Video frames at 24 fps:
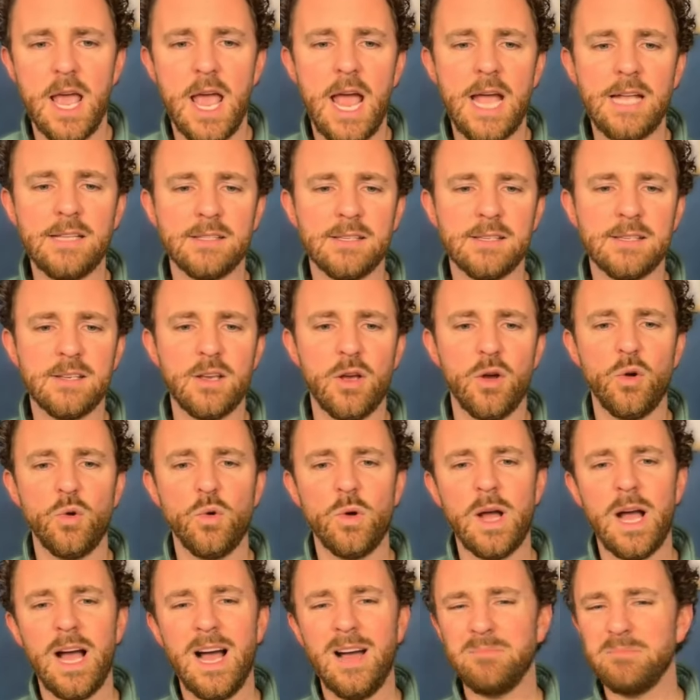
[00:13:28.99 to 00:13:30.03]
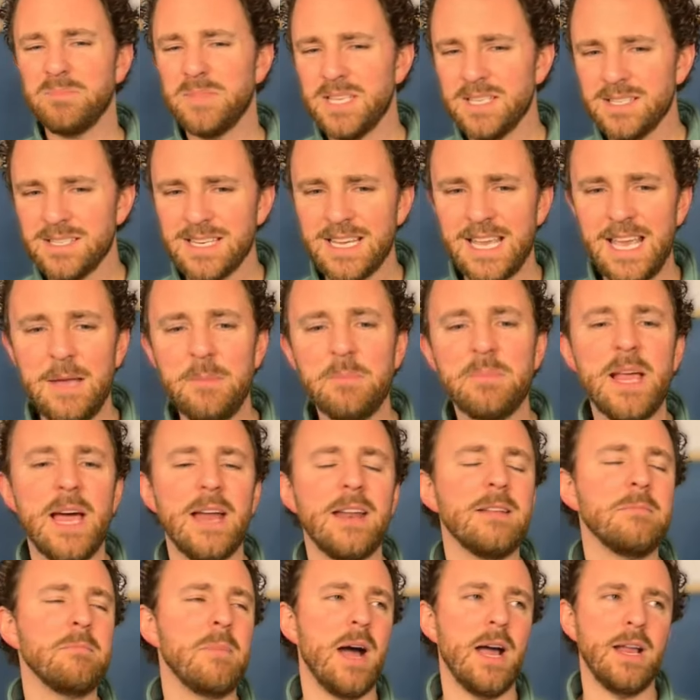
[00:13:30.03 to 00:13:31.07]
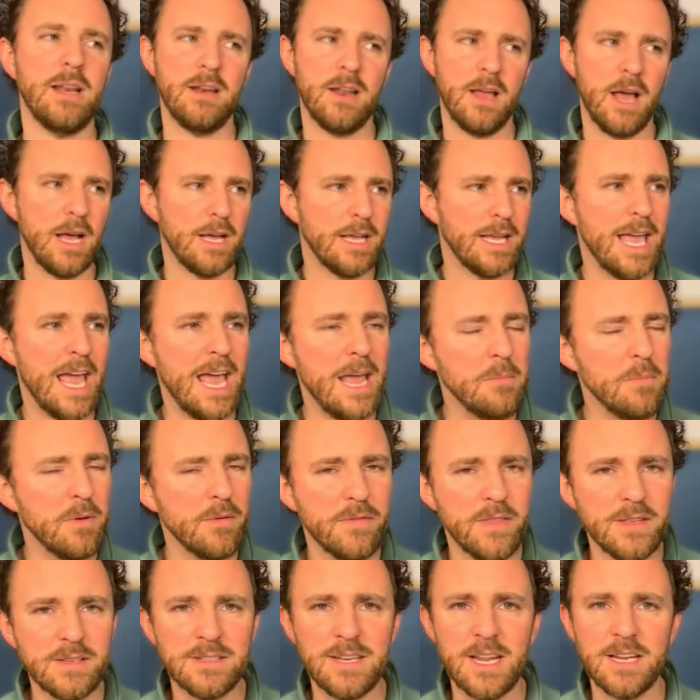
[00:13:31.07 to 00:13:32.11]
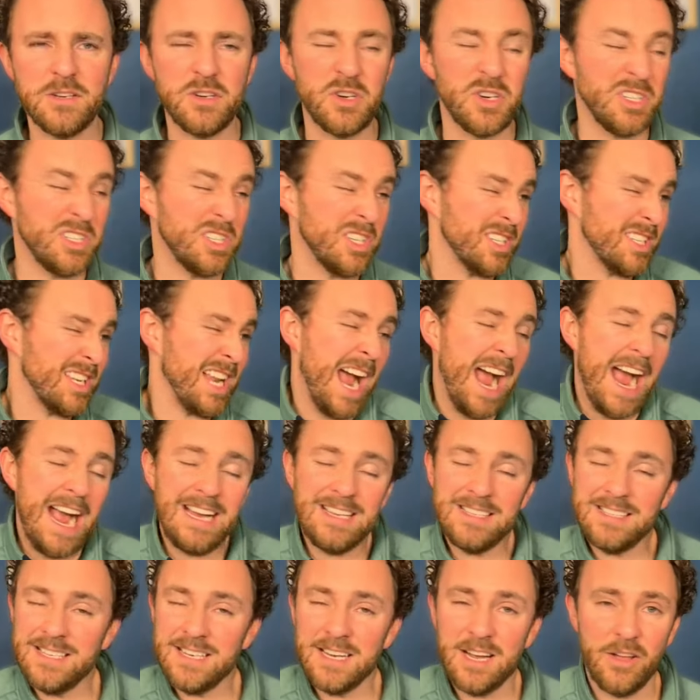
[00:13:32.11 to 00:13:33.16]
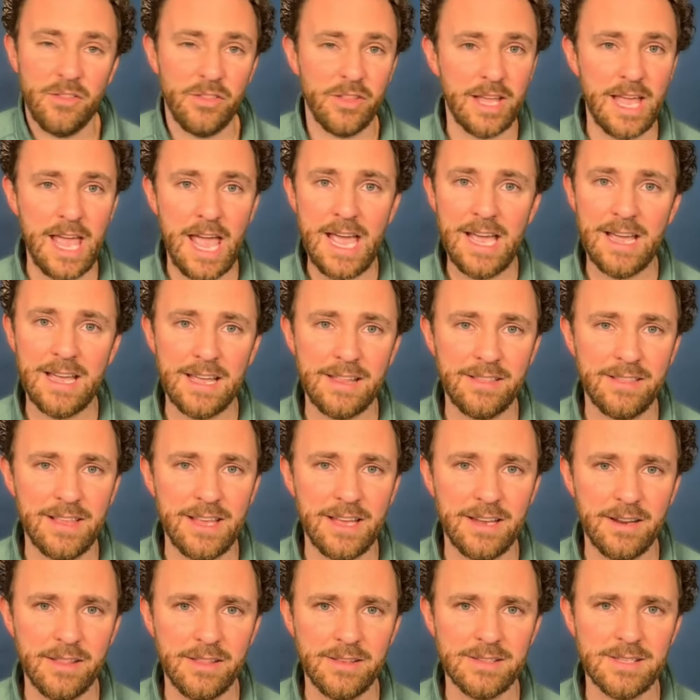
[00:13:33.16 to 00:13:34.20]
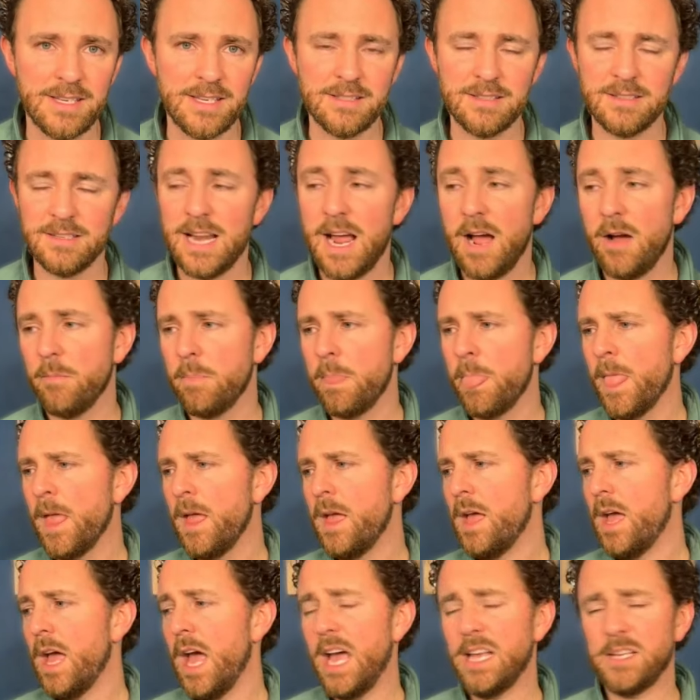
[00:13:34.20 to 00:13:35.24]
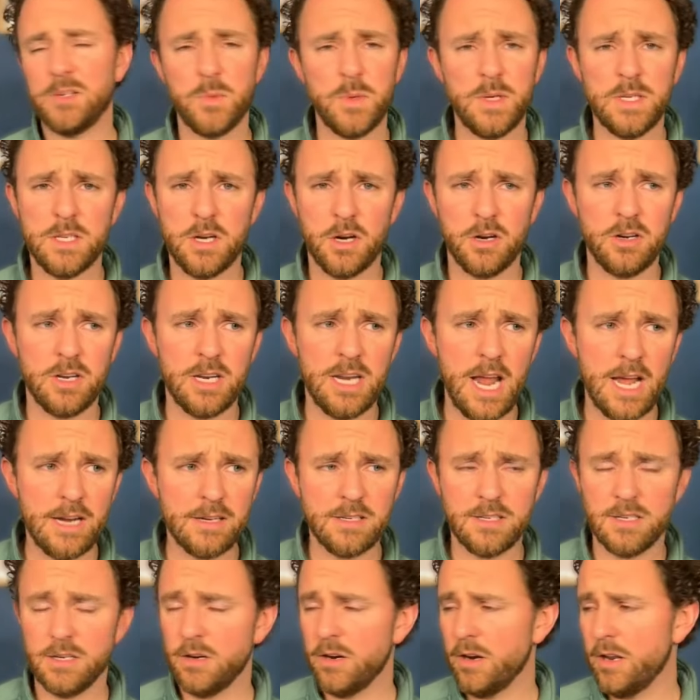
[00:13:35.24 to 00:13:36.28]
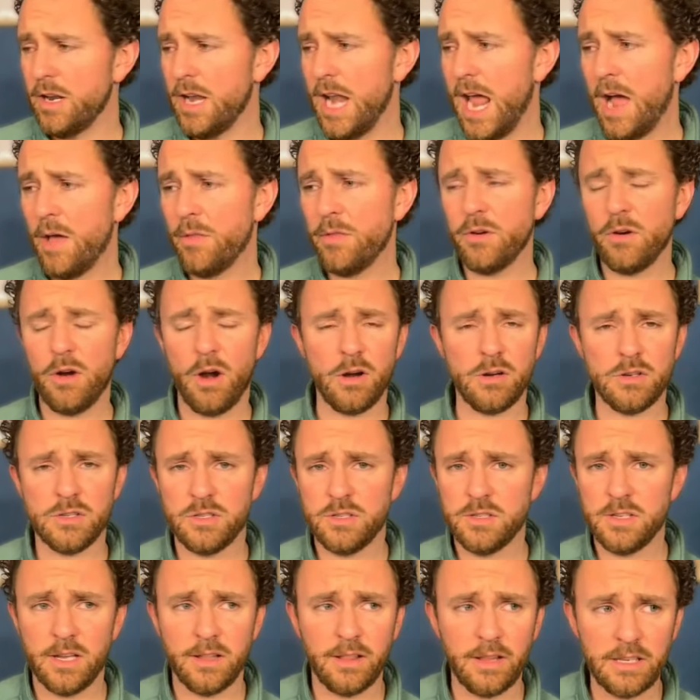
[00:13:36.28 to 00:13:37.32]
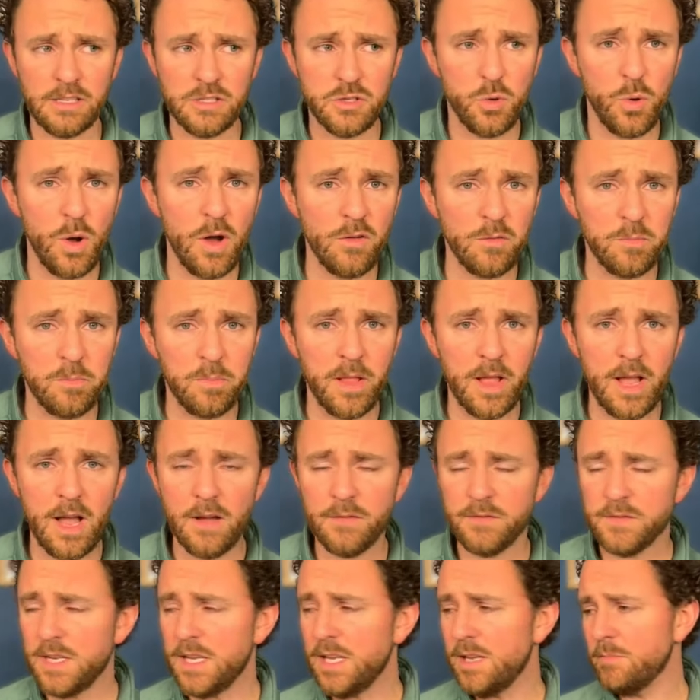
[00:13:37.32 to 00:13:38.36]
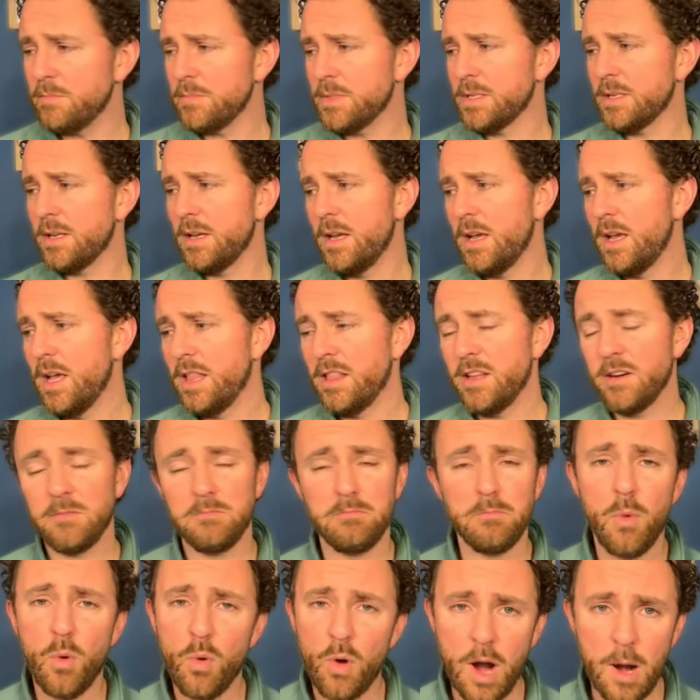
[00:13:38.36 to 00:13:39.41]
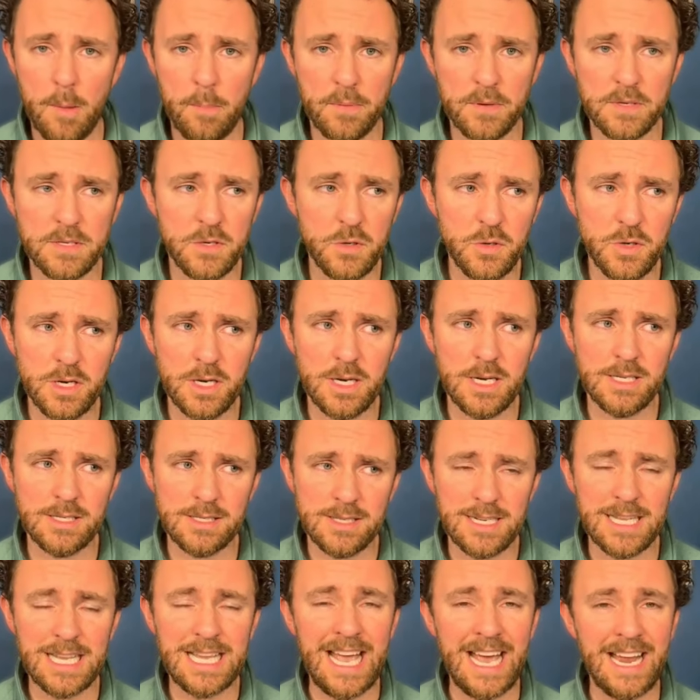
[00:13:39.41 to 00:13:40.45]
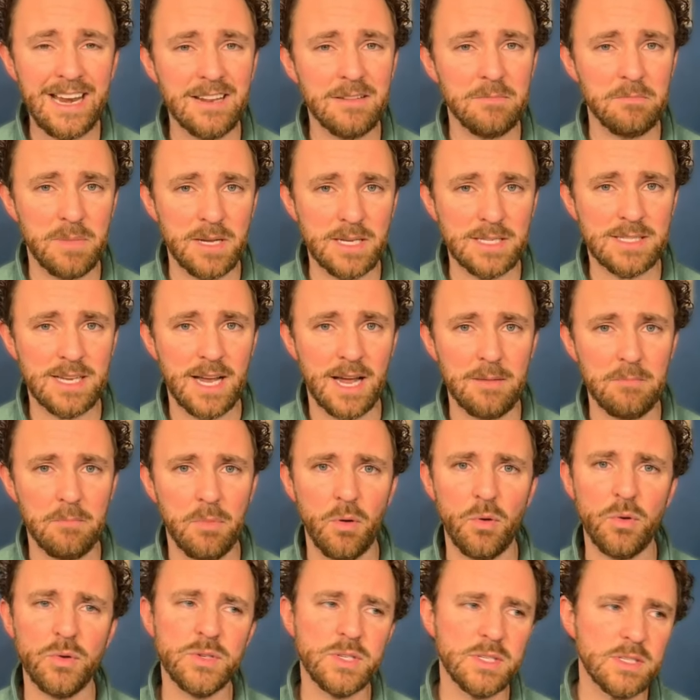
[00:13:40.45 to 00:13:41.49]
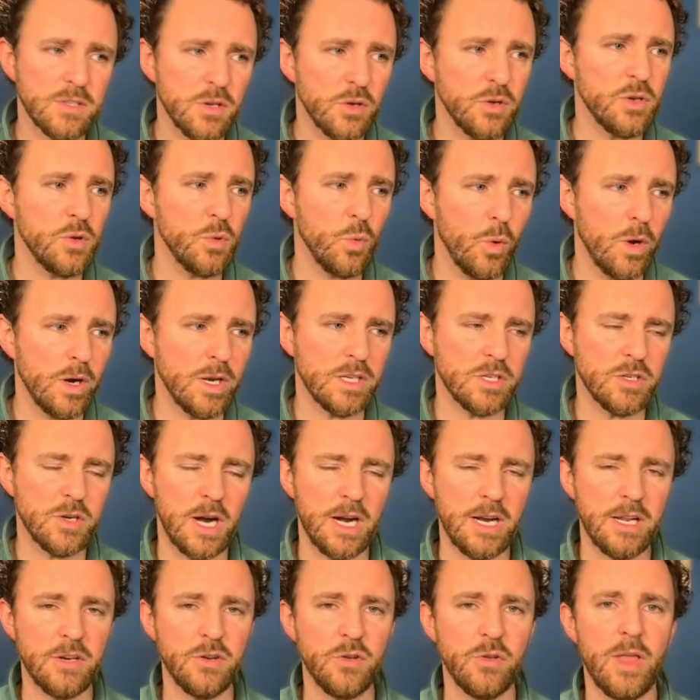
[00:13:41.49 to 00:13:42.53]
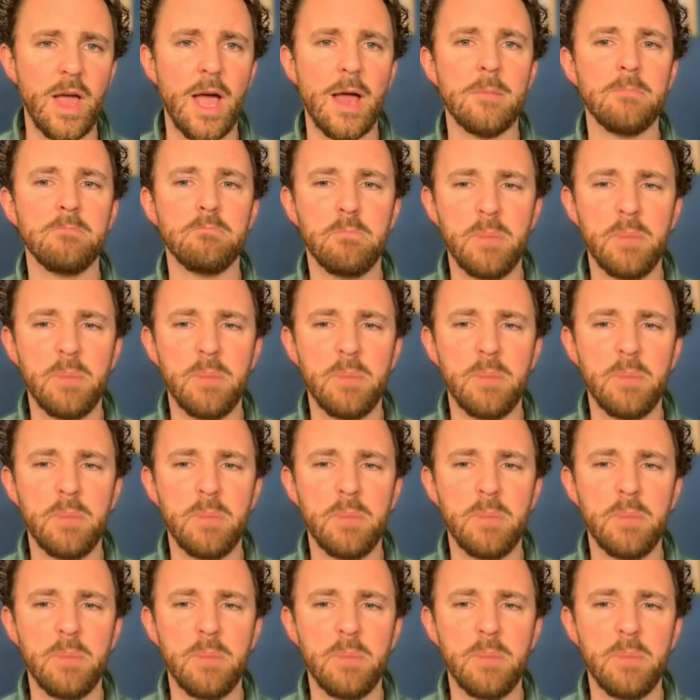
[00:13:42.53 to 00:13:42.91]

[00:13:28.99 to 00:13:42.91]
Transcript: And so just keep that in mind. A game of this nature is just icing on the cake at the end of the season. Now, as we turn to next year, and now there are suddenly 12 playoff teams, there are more opportunities to get in big-time bowls, and so you want to try to do that.